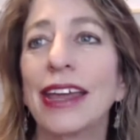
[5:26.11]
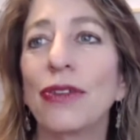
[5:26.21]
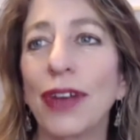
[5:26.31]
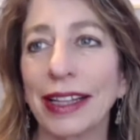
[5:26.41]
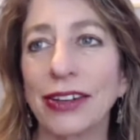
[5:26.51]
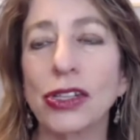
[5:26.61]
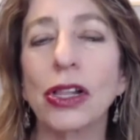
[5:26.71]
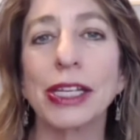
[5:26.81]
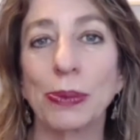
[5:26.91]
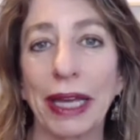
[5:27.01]
In fact, there's a
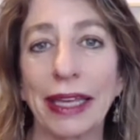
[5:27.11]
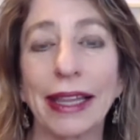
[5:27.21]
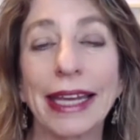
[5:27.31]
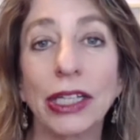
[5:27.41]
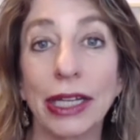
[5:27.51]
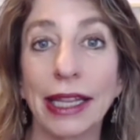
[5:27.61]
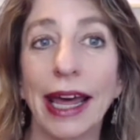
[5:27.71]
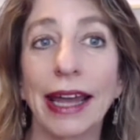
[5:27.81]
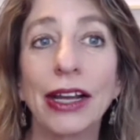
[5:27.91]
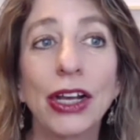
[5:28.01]
lot of speculation
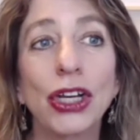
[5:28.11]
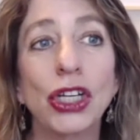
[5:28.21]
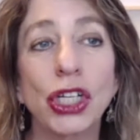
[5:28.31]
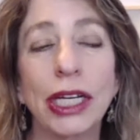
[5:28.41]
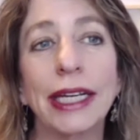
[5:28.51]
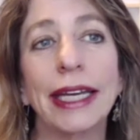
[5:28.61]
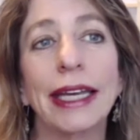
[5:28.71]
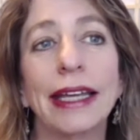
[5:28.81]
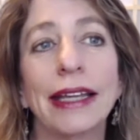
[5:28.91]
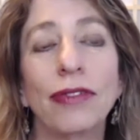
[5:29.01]
that
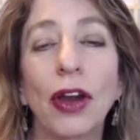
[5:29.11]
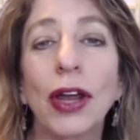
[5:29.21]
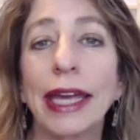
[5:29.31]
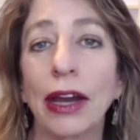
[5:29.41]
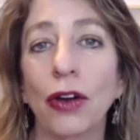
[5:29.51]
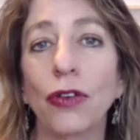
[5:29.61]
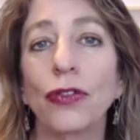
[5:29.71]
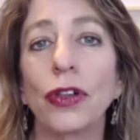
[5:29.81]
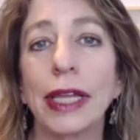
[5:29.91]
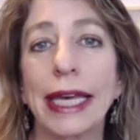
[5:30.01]
she very
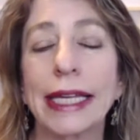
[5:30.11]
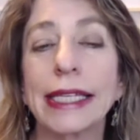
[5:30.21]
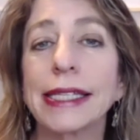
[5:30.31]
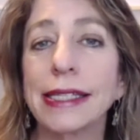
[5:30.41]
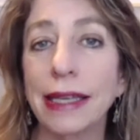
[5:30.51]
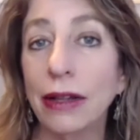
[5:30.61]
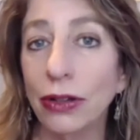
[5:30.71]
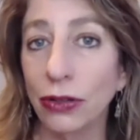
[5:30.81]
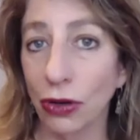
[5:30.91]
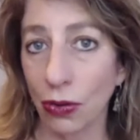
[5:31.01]
carefully
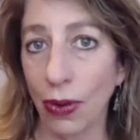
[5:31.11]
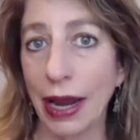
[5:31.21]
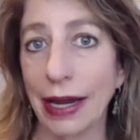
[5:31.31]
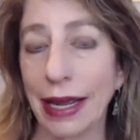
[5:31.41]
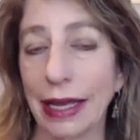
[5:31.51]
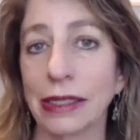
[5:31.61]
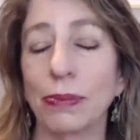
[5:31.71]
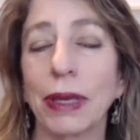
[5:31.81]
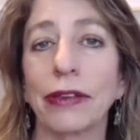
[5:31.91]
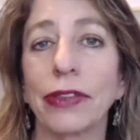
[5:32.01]
concealed her
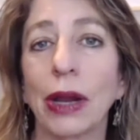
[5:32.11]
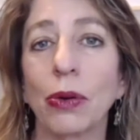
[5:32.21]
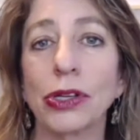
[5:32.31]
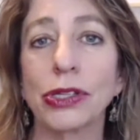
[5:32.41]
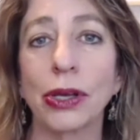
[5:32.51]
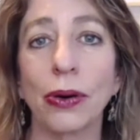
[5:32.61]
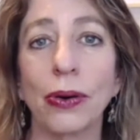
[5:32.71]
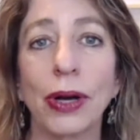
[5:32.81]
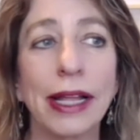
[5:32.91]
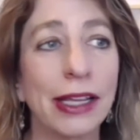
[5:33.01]
writings because they were
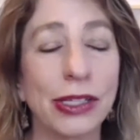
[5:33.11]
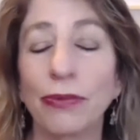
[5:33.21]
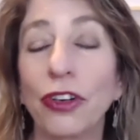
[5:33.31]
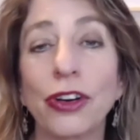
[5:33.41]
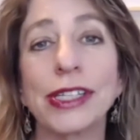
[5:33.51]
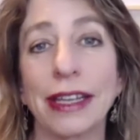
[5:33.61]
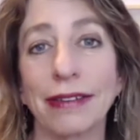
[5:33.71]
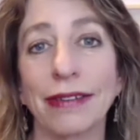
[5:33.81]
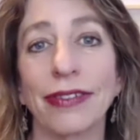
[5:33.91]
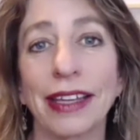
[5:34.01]
so
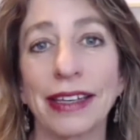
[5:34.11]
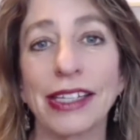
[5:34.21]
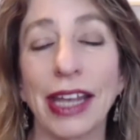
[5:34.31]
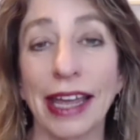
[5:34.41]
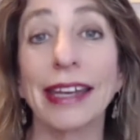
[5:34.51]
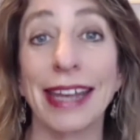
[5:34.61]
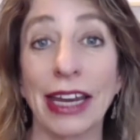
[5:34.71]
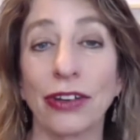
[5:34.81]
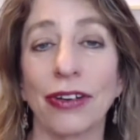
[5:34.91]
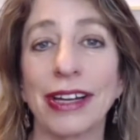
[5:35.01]
subversive and
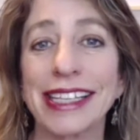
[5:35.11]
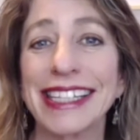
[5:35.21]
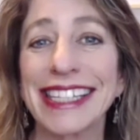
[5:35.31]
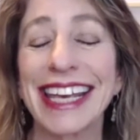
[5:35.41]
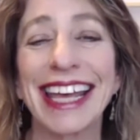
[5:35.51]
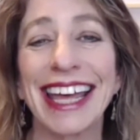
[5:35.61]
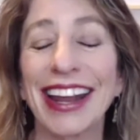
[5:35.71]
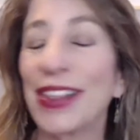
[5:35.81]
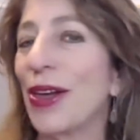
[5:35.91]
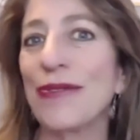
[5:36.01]
dangerous.
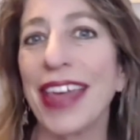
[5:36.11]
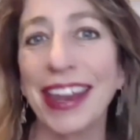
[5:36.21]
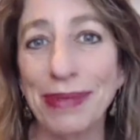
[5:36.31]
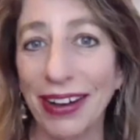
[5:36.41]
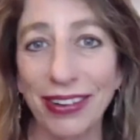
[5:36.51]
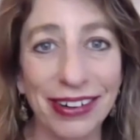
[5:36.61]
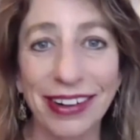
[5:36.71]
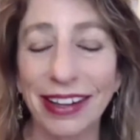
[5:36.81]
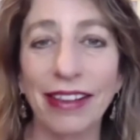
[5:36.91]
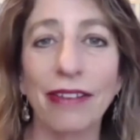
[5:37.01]
And I love that about her.
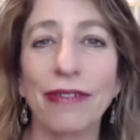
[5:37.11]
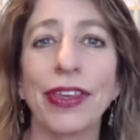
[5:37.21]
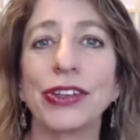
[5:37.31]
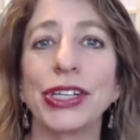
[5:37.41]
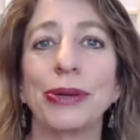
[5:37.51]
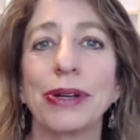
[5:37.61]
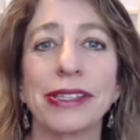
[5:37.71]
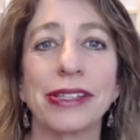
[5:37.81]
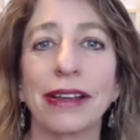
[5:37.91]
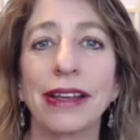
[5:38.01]
I love that she
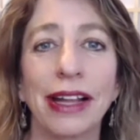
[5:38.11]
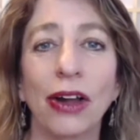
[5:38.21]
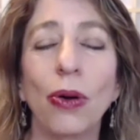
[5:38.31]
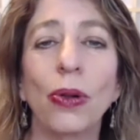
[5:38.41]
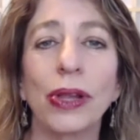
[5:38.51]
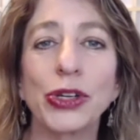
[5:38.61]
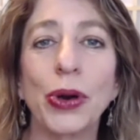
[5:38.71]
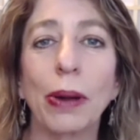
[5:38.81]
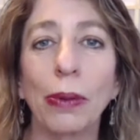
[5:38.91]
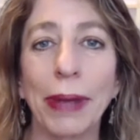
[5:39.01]
was a holy
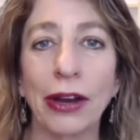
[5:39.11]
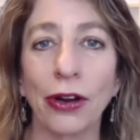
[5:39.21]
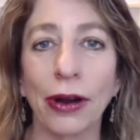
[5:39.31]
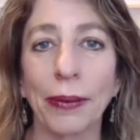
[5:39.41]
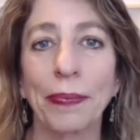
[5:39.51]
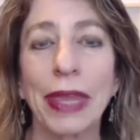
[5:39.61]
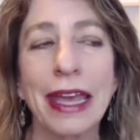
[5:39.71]
troublemaker.